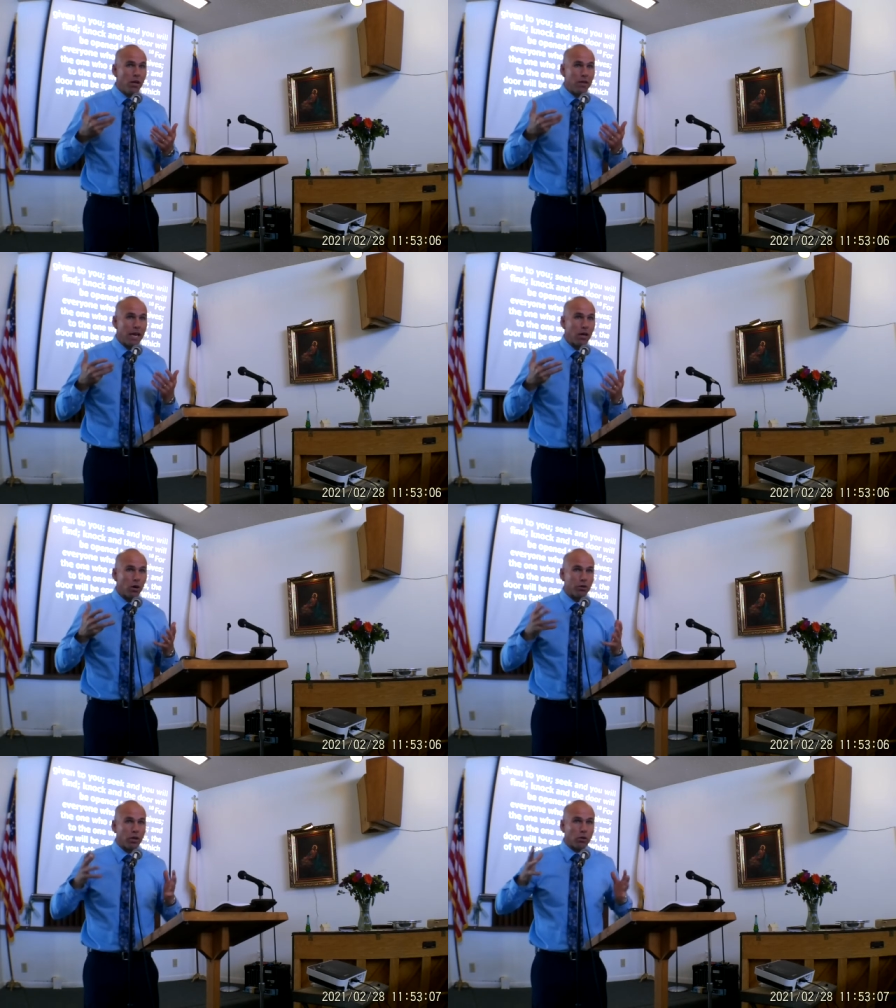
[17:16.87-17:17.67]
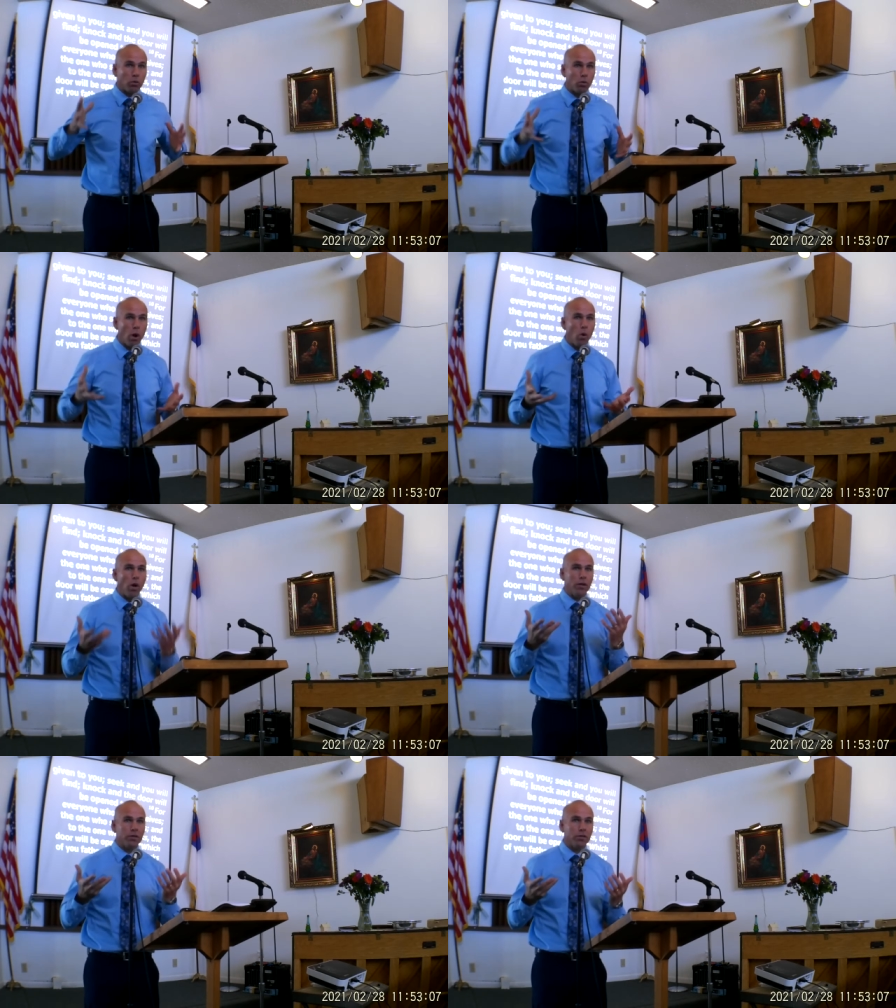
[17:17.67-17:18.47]
They are to grow
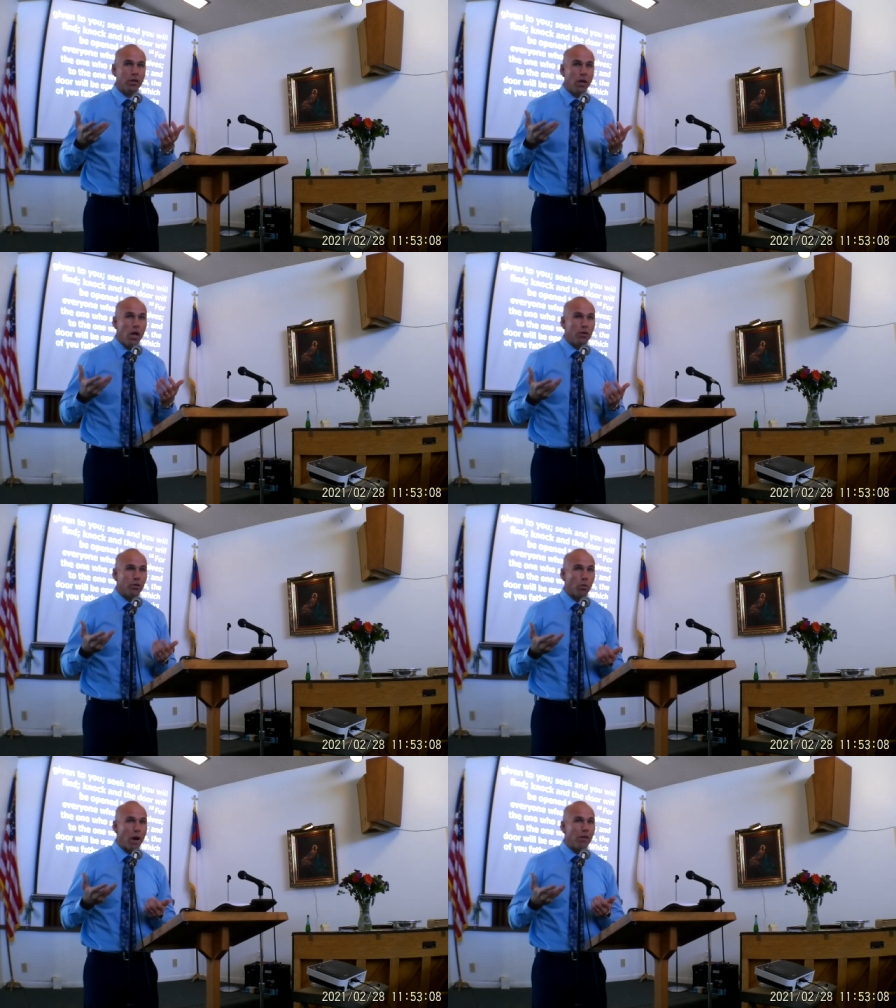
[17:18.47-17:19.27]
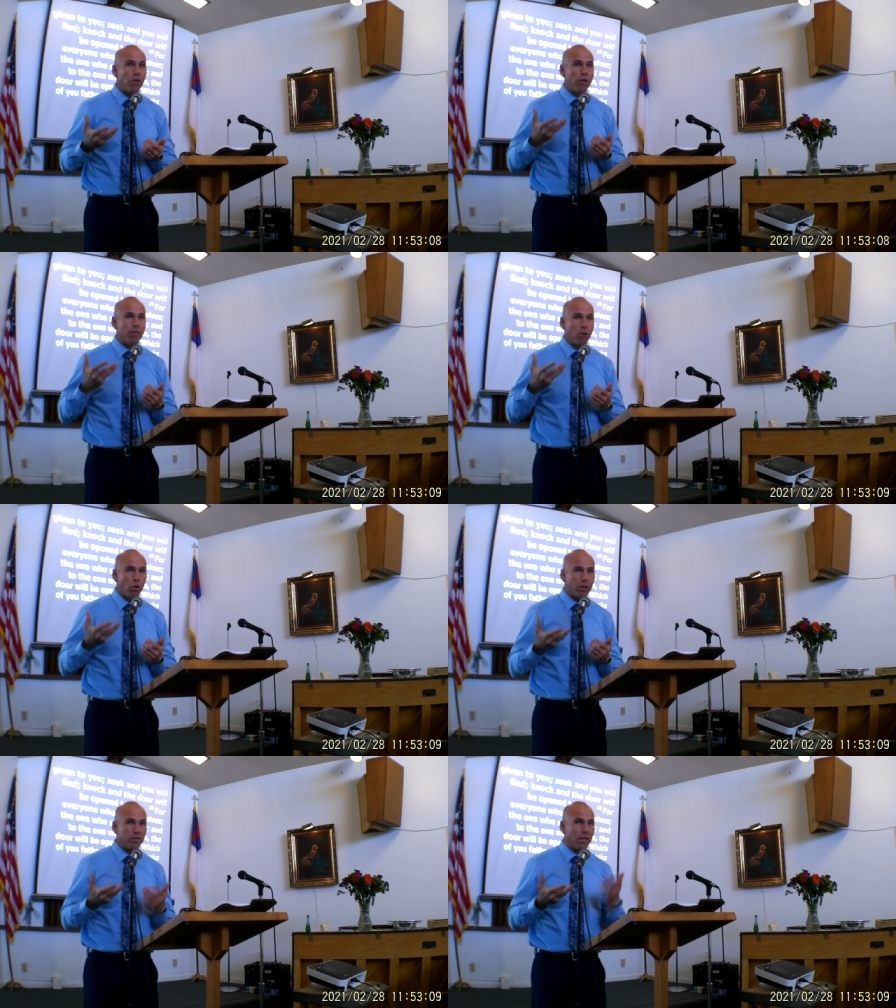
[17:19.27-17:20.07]
us. So rather than
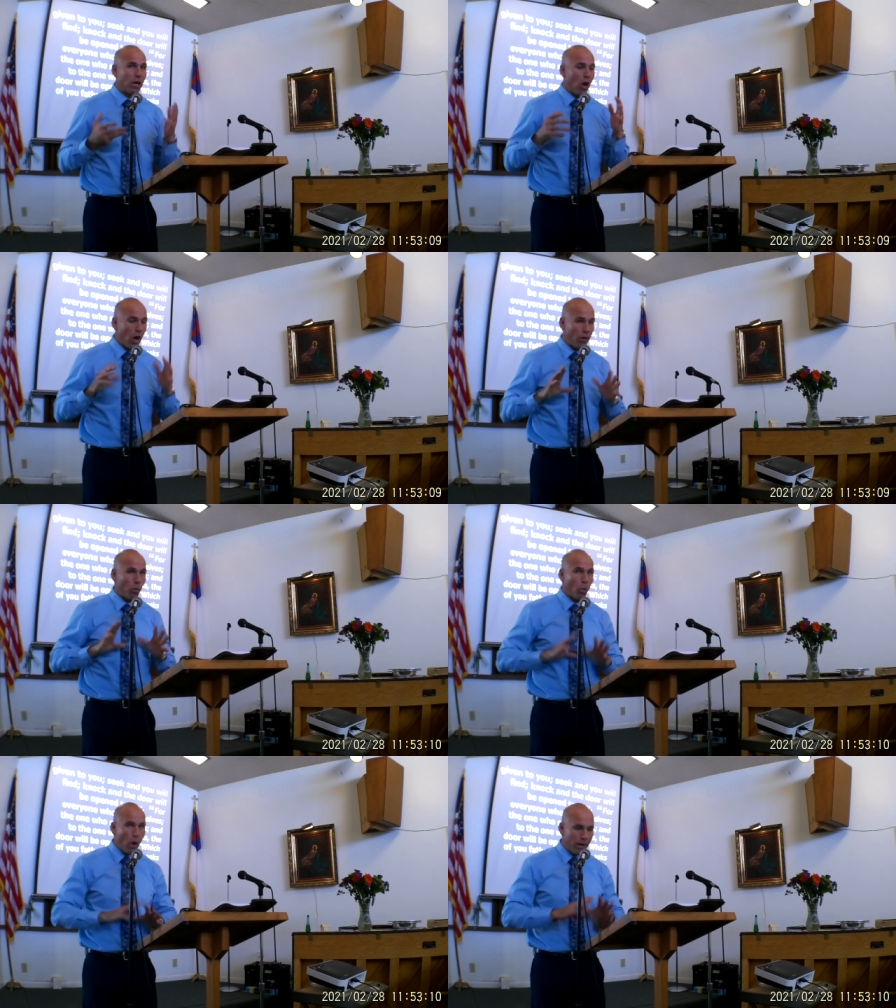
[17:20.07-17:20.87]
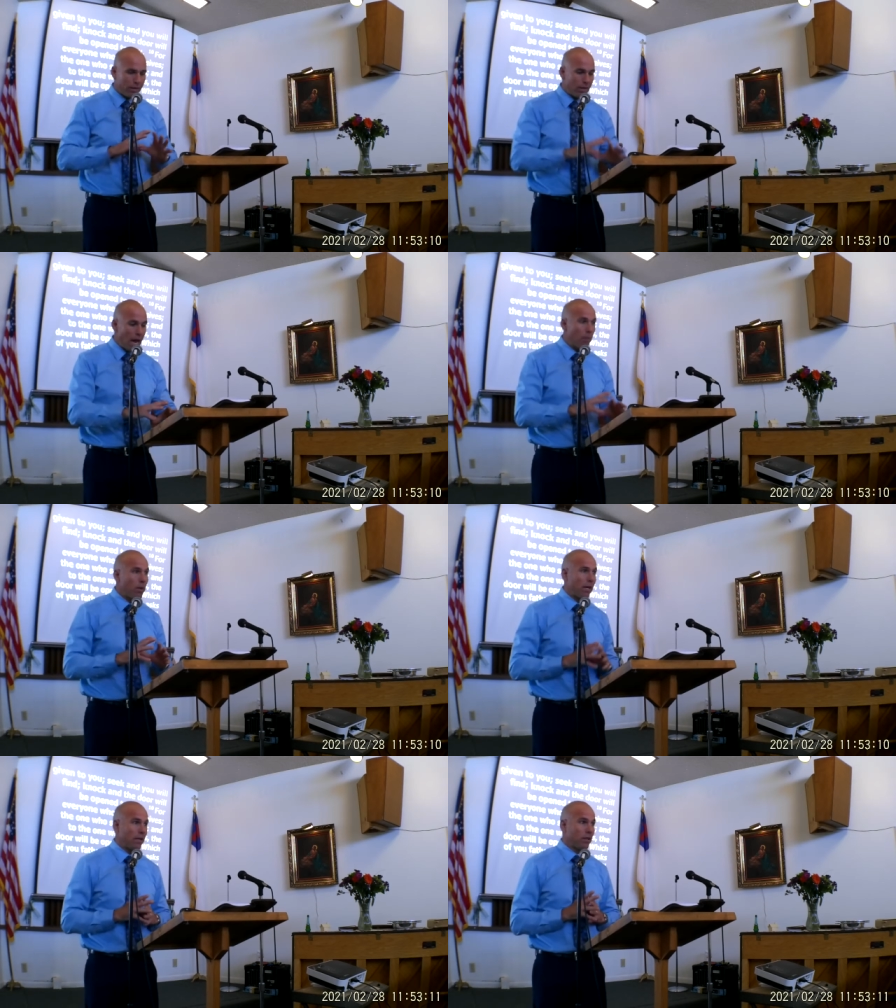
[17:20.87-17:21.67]
focusing on what is
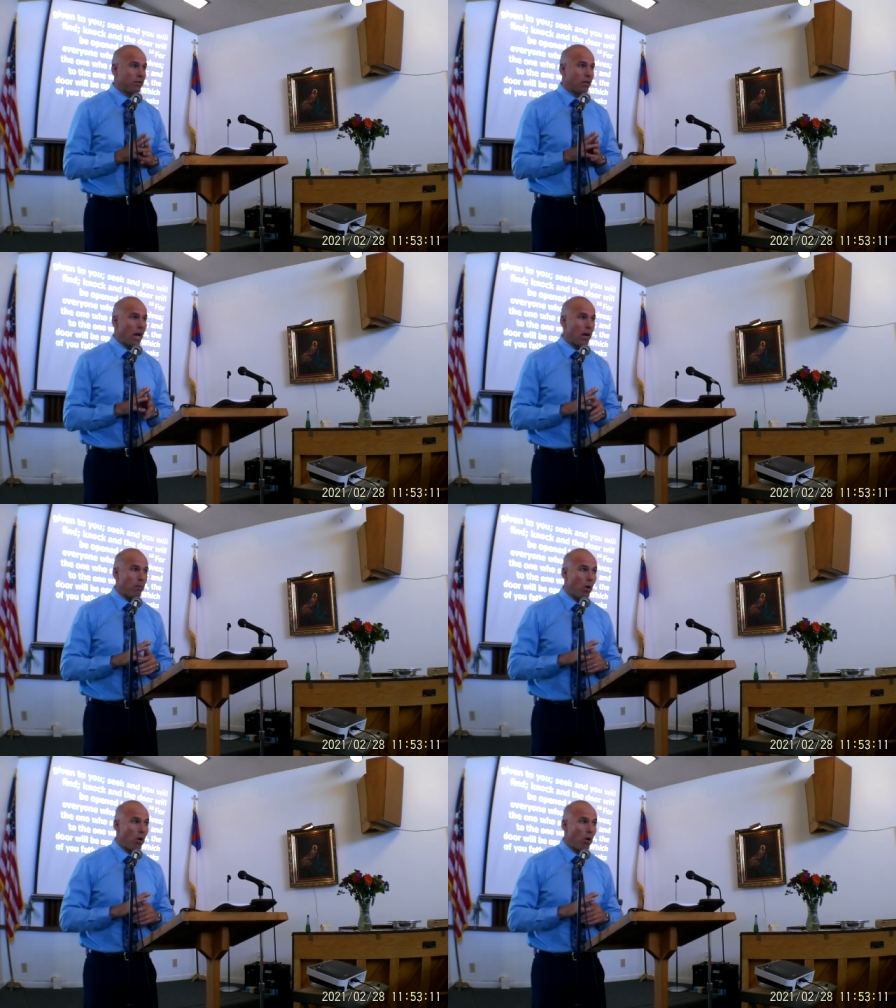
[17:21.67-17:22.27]
happening at this time,